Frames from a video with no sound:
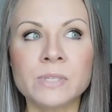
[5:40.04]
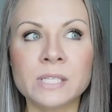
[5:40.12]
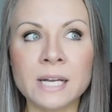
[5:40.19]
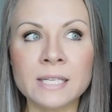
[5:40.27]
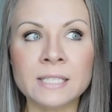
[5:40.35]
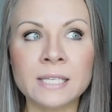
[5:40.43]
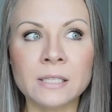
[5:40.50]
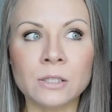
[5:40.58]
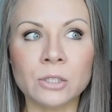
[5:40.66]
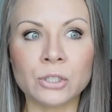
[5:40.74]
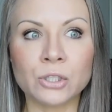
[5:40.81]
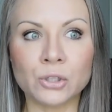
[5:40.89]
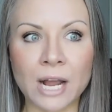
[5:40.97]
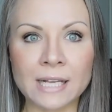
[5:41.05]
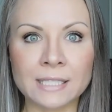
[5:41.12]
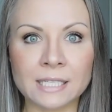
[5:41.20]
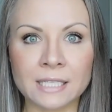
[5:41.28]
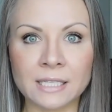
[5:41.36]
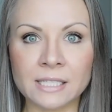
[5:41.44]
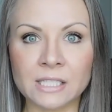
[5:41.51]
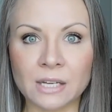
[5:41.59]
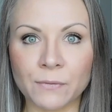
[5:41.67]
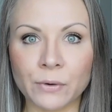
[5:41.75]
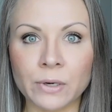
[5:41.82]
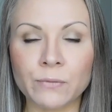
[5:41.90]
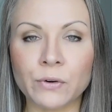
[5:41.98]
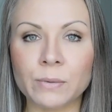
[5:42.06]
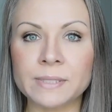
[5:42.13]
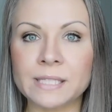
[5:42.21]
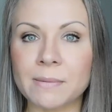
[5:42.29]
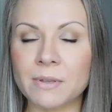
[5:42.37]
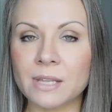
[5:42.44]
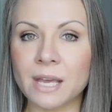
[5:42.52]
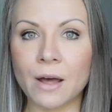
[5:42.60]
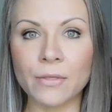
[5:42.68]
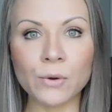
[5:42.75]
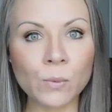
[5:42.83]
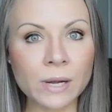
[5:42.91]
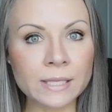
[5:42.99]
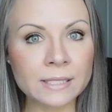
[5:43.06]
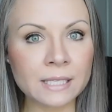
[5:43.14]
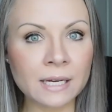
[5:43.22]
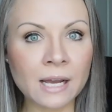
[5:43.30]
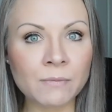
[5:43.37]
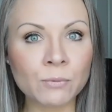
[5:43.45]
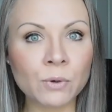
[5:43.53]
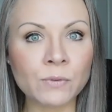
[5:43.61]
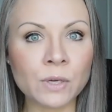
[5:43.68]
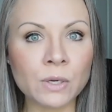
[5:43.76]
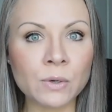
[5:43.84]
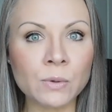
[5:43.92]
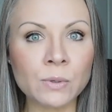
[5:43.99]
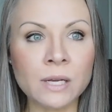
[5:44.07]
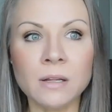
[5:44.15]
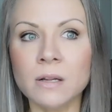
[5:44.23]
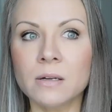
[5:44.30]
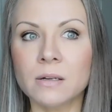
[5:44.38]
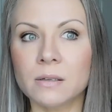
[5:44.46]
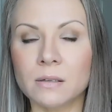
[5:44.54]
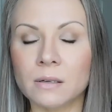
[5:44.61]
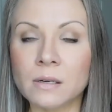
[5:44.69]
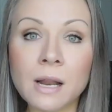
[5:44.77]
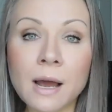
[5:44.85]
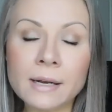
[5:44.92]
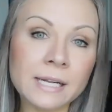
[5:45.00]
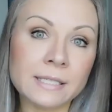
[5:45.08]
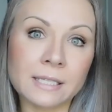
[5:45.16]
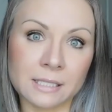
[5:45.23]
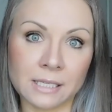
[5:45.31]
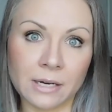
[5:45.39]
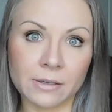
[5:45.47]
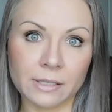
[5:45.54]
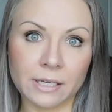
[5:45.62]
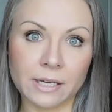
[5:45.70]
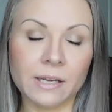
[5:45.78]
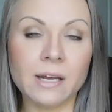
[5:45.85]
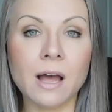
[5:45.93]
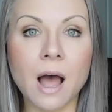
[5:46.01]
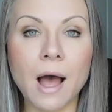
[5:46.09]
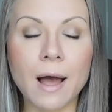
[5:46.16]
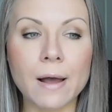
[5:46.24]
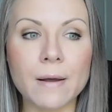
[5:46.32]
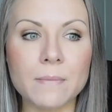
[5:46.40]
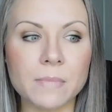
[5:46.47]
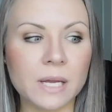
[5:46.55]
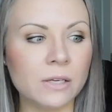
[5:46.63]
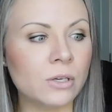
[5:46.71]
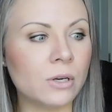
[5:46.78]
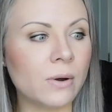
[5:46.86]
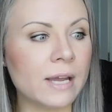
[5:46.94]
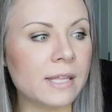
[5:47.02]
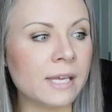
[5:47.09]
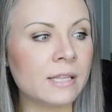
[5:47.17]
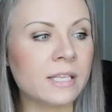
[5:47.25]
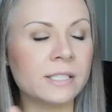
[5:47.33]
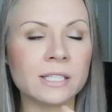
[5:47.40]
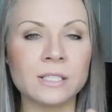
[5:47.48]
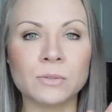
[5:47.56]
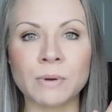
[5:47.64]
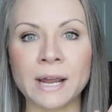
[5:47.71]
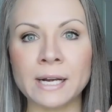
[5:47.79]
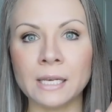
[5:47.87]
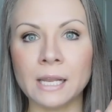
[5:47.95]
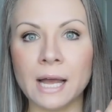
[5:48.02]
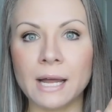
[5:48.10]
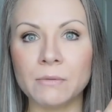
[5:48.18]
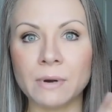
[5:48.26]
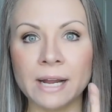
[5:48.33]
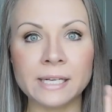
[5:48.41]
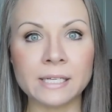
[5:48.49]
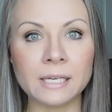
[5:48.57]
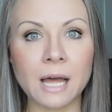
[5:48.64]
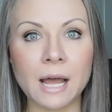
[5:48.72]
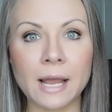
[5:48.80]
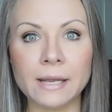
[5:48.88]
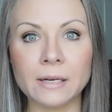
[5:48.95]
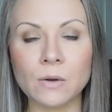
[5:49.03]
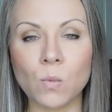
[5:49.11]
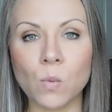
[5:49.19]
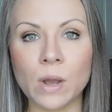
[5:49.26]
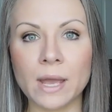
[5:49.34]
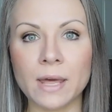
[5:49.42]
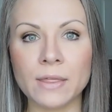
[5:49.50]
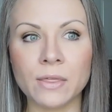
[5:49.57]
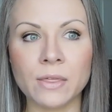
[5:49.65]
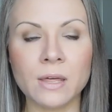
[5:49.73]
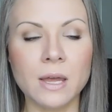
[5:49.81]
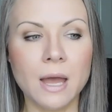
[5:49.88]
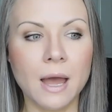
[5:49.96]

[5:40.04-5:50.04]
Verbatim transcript: does it look drastically different from some of the other ones that I've reviewed? Not necessarily. Um, you know, I think this is right, a lot, right in line with